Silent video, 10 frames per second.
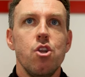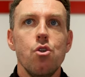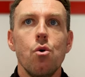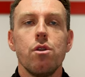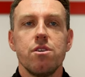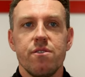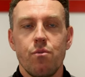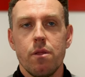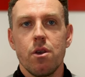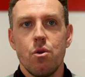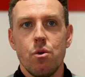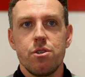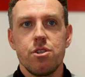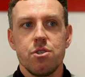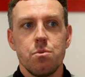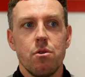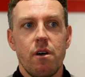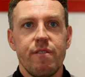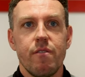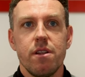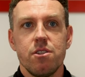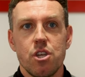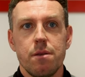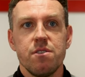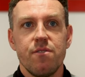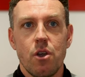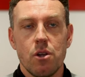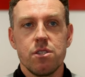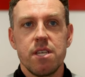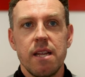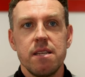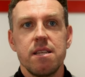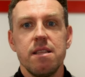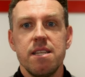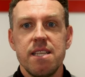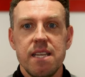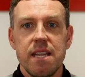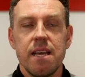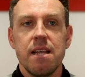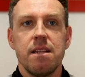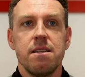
notice of what the coaches were offering in terms of content and the detail